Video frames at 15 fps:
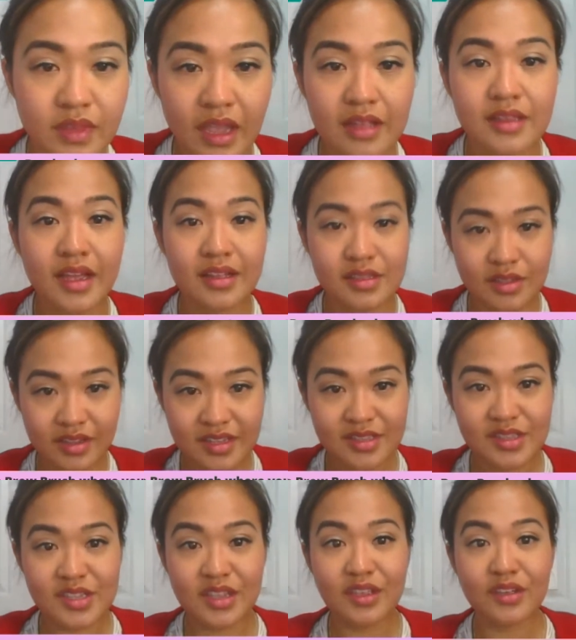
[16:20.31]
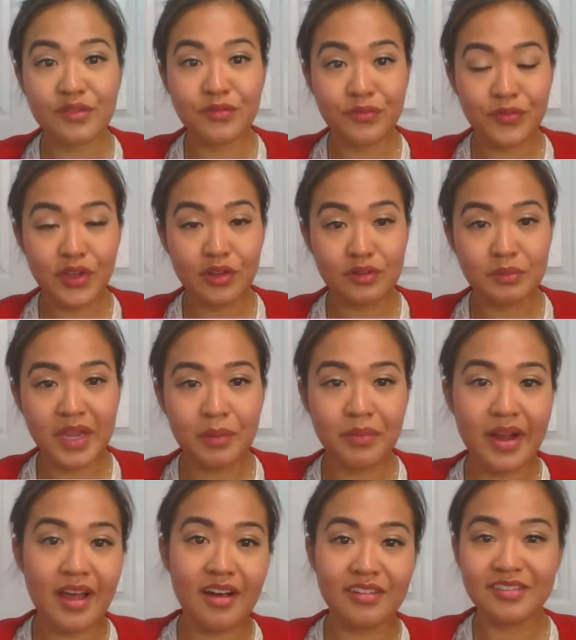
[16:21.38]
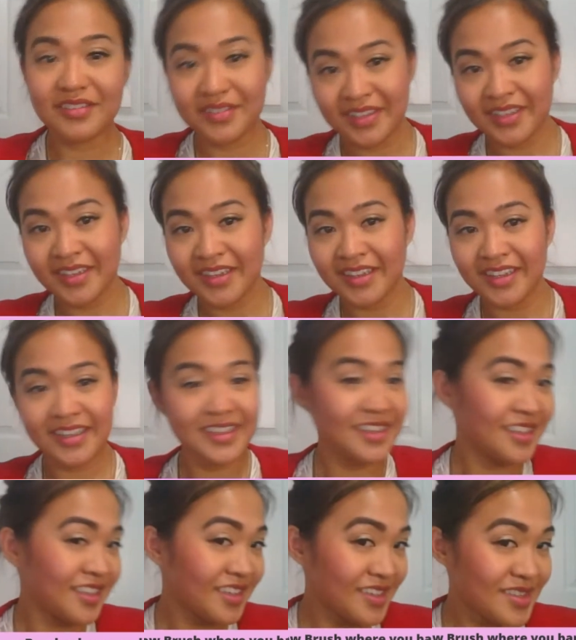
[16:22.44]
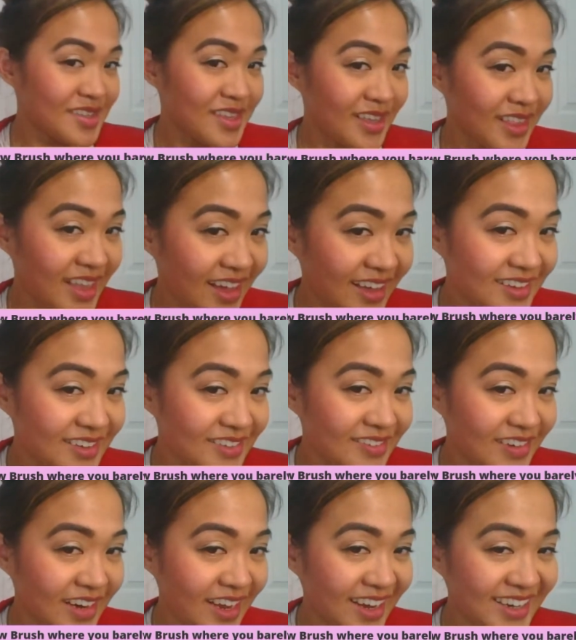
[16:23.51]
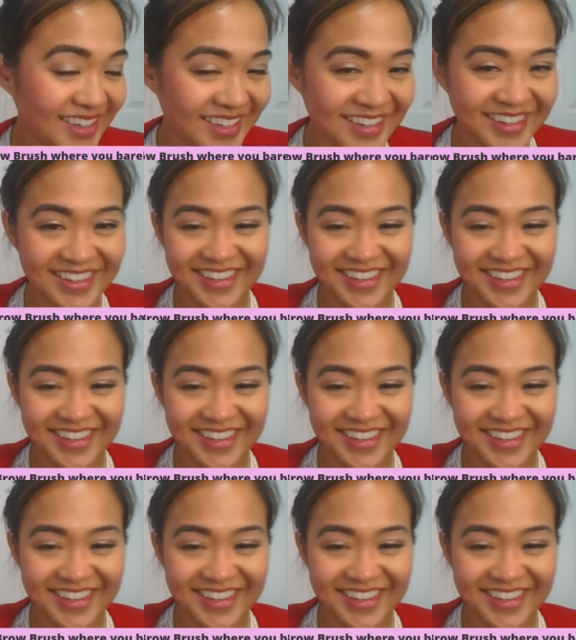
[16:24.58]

And as you can see, it filled my brow. See that, right?